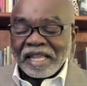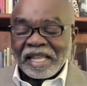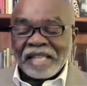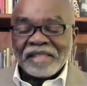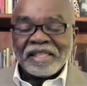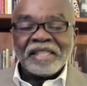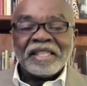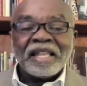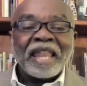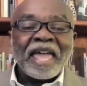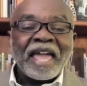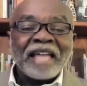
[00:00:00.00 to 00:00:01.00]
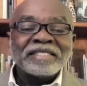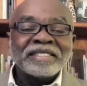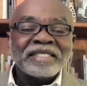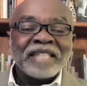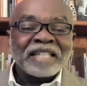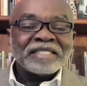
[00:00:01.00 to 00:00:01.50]
And then the
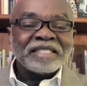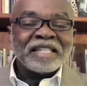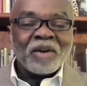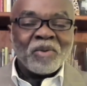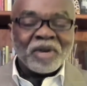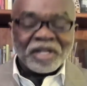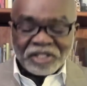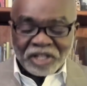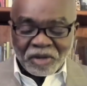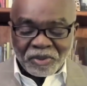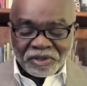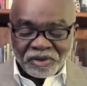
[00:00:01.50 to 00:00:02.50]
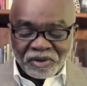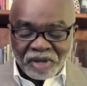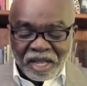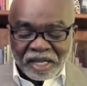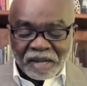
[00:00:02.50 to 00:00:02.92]
last text that I want to share with you